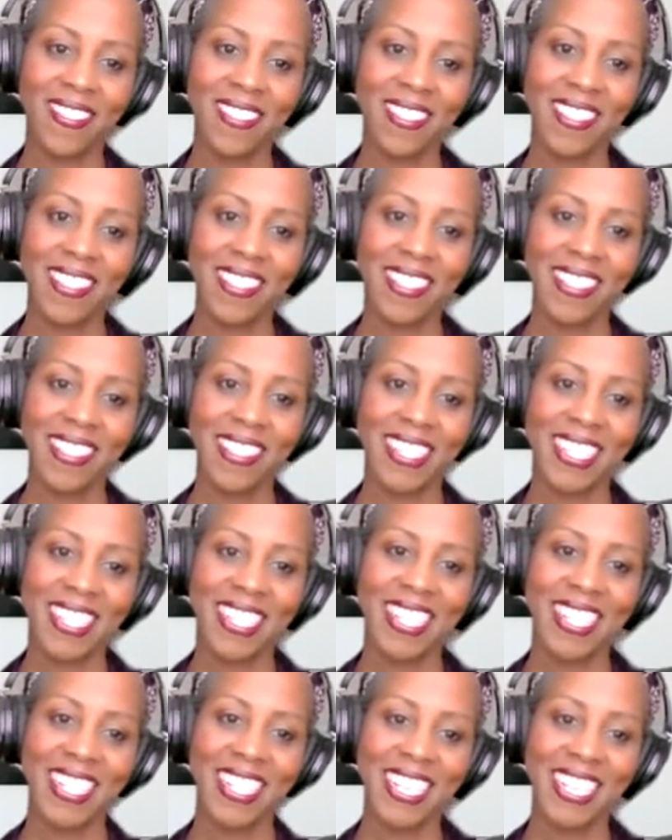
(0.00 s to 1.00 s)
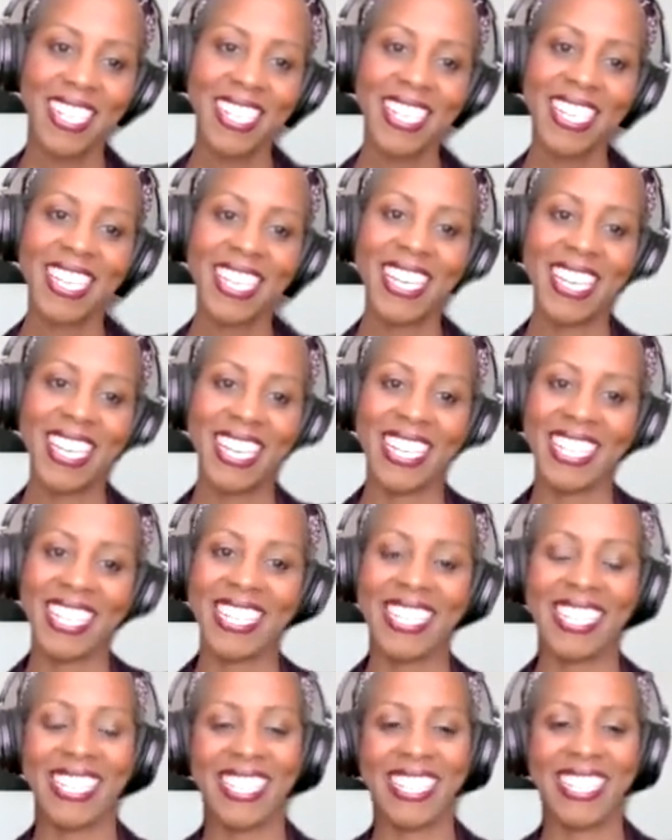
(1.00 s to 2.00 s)

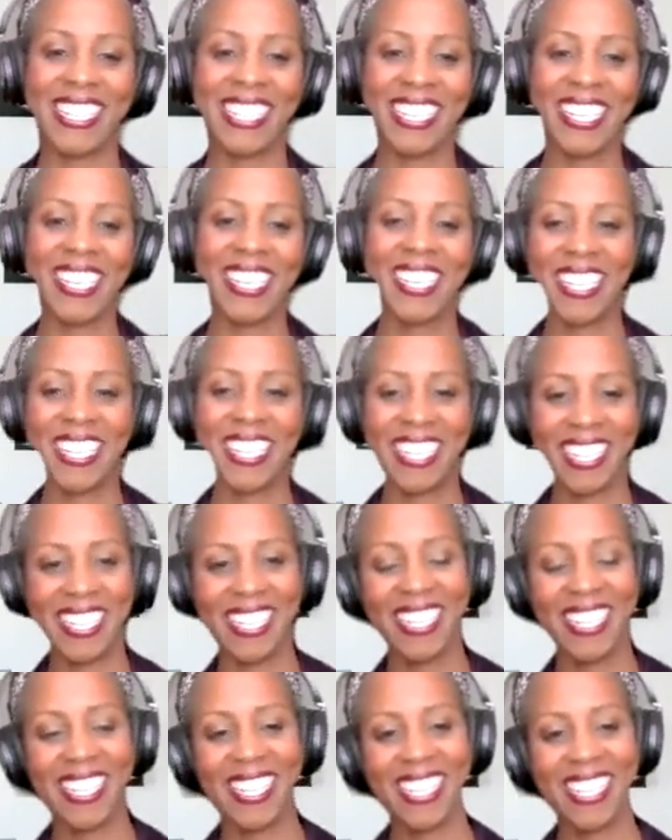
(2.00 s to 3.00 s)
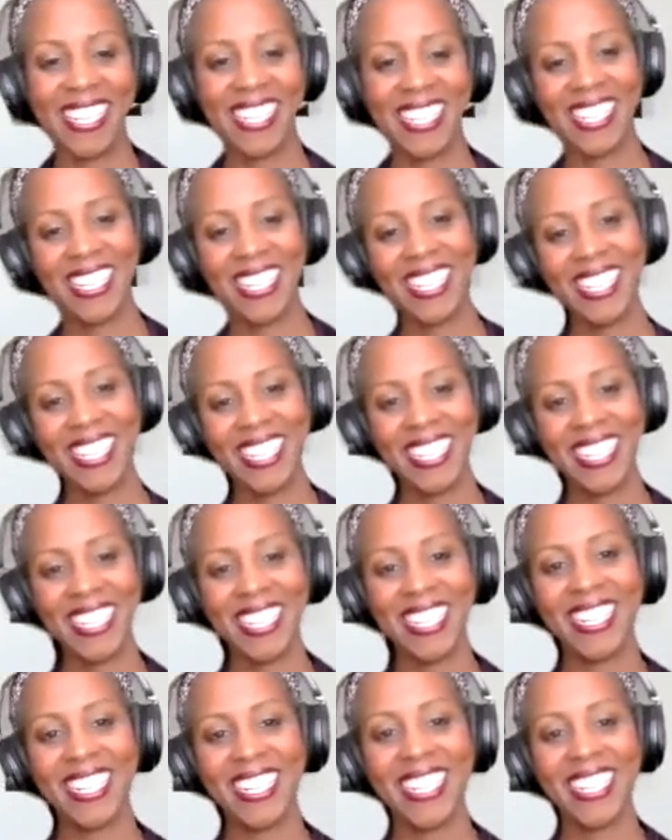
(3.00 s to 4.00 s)

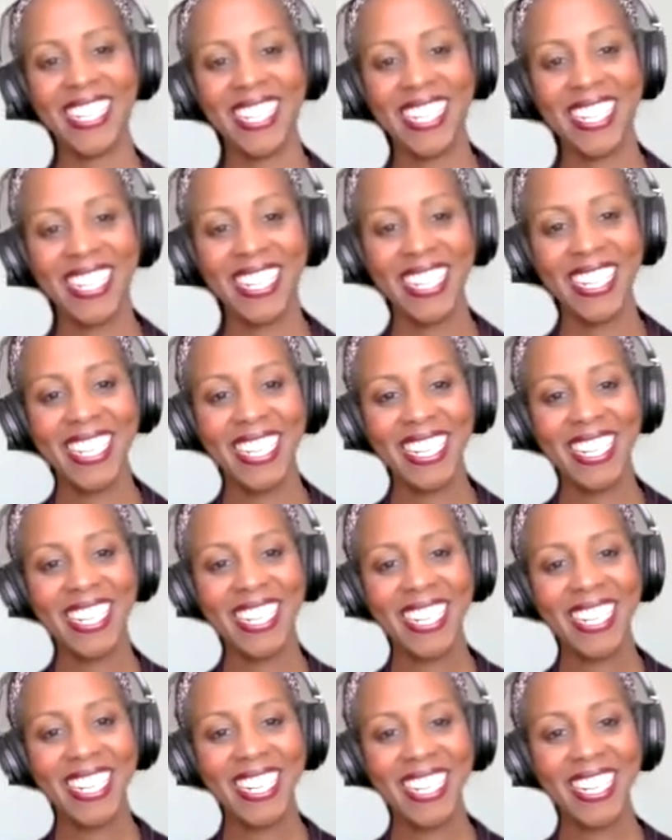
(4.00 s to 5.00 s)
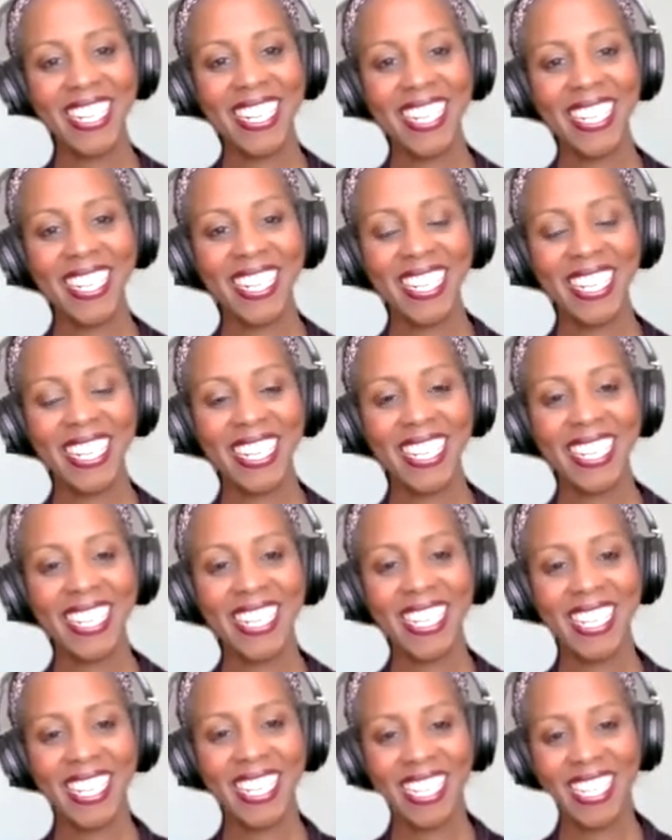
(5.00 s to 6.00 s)

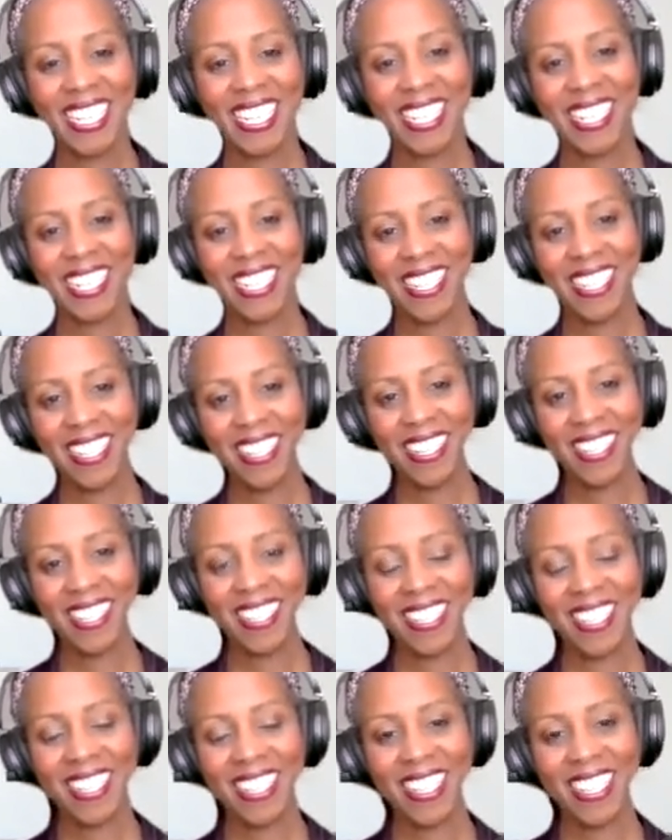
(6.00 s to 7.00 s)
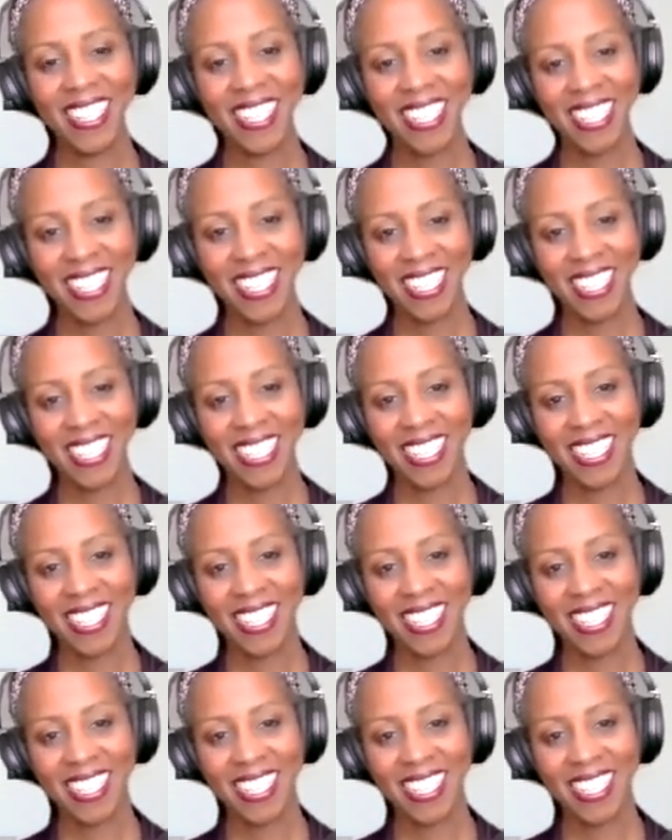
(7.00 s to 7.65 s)
[no speech]